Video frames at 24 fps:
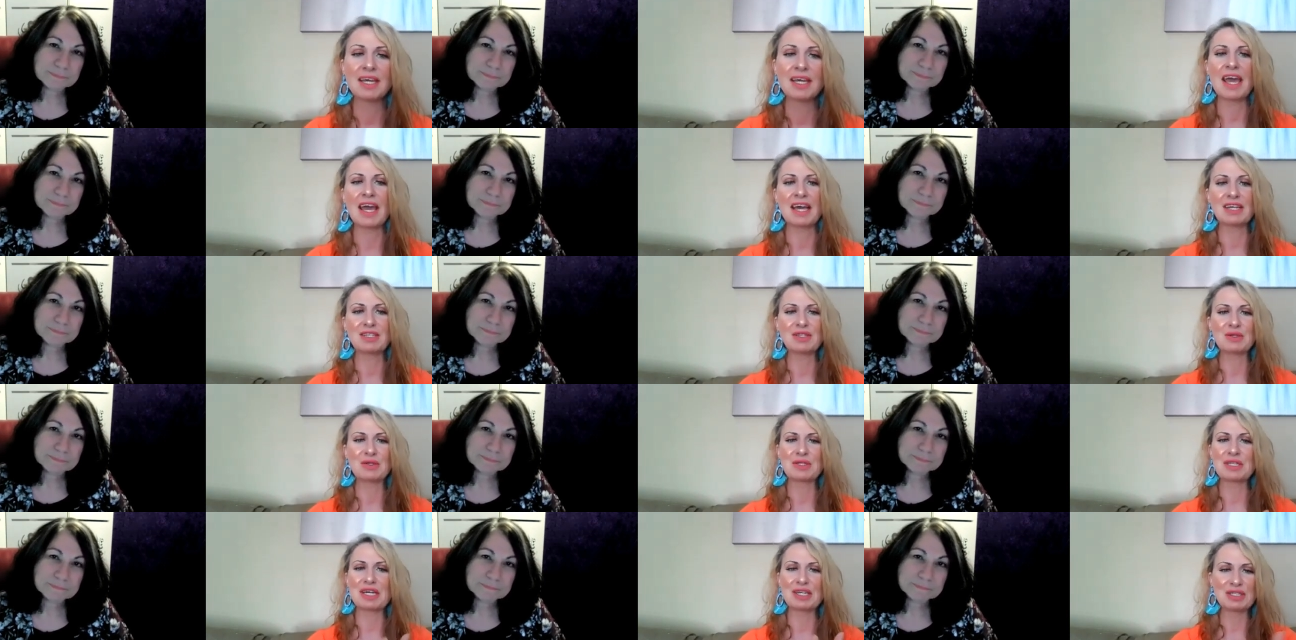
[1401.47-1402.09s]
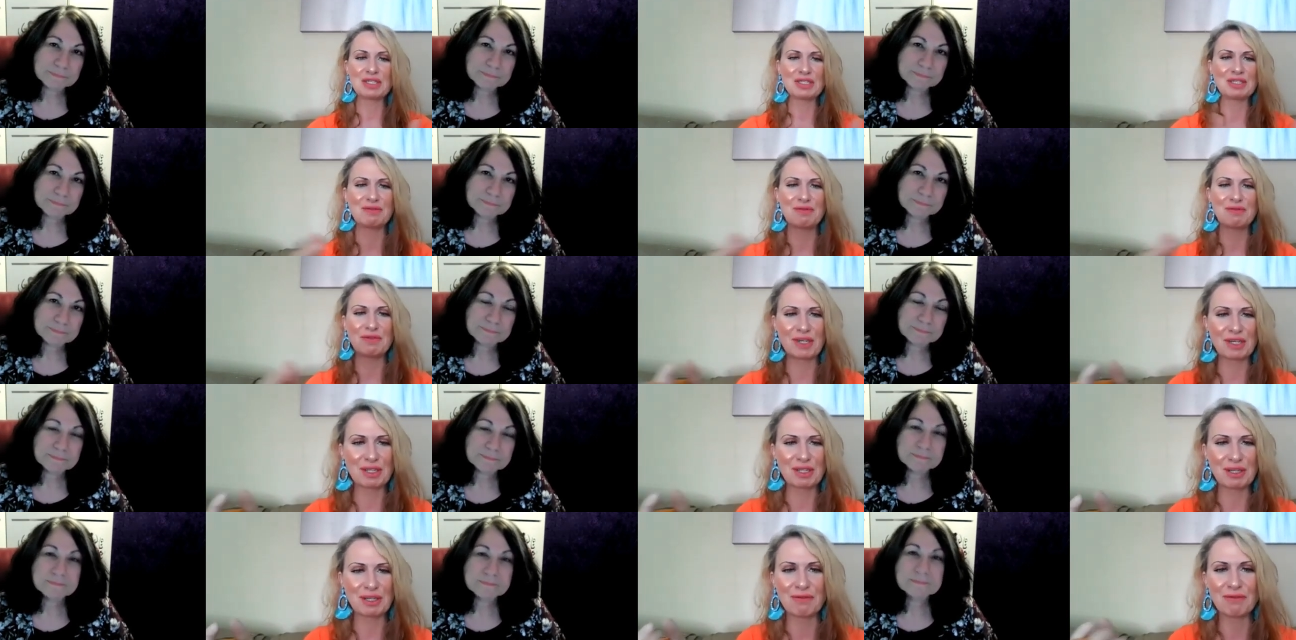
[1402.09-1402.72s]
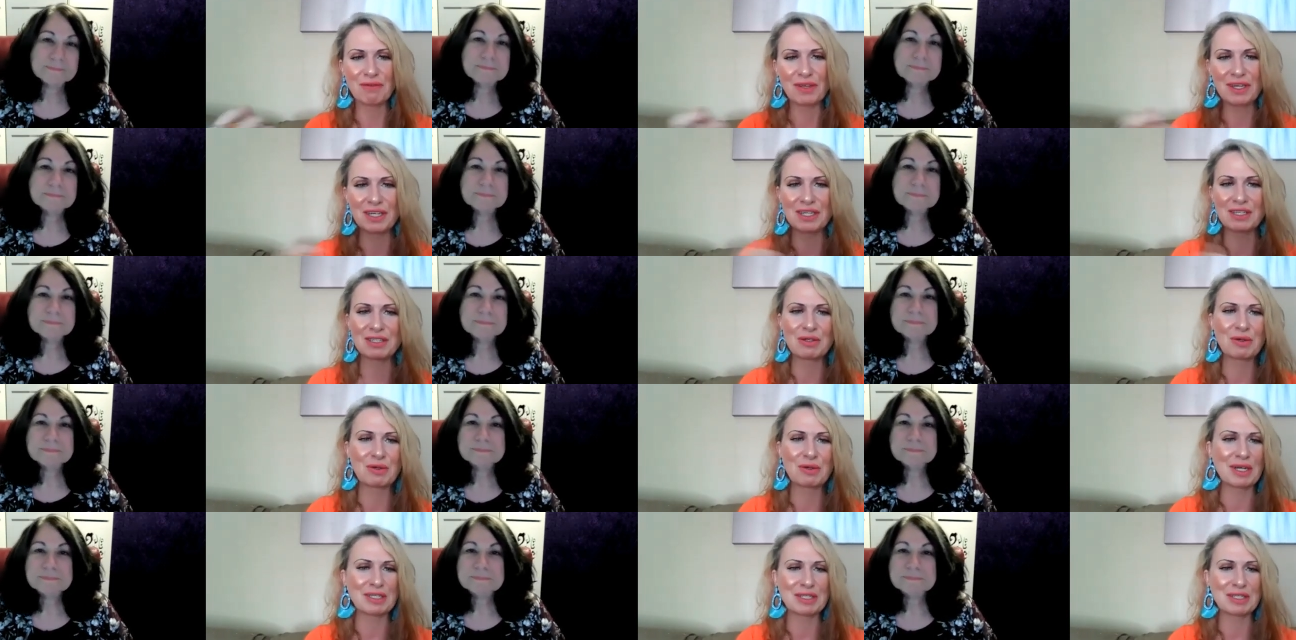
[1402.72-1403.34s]
Speaker 1: As you can tell, she's very lovely
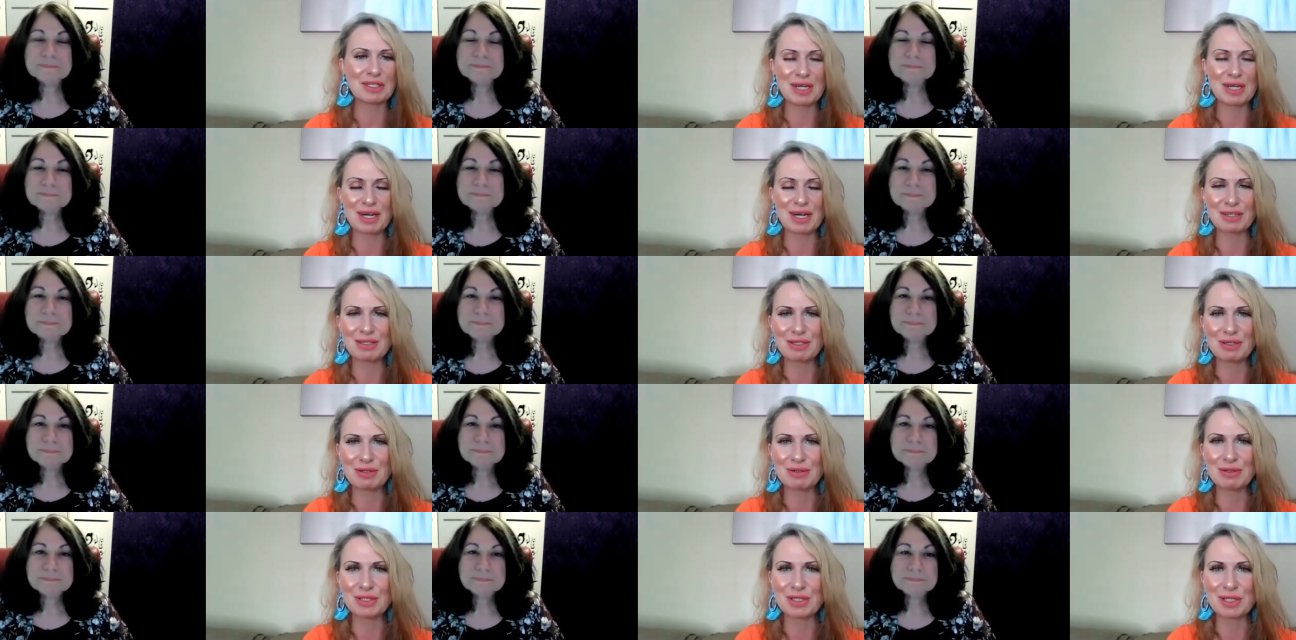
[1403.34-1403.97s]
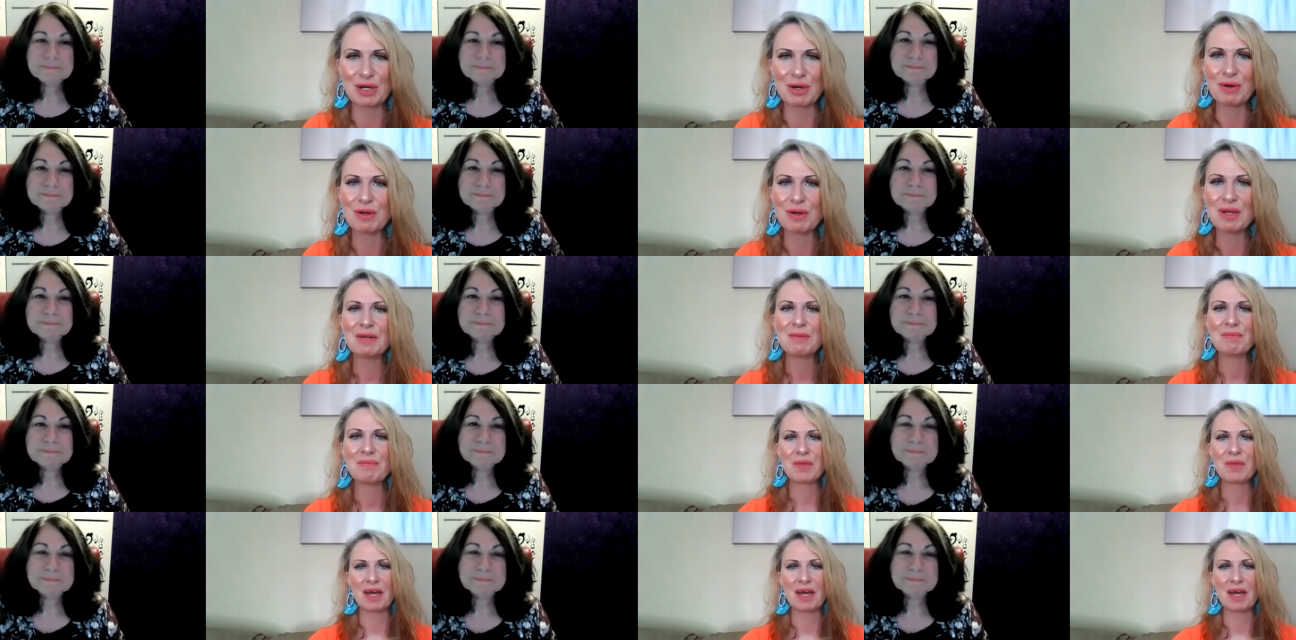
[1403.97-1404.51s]
and great to talk to. So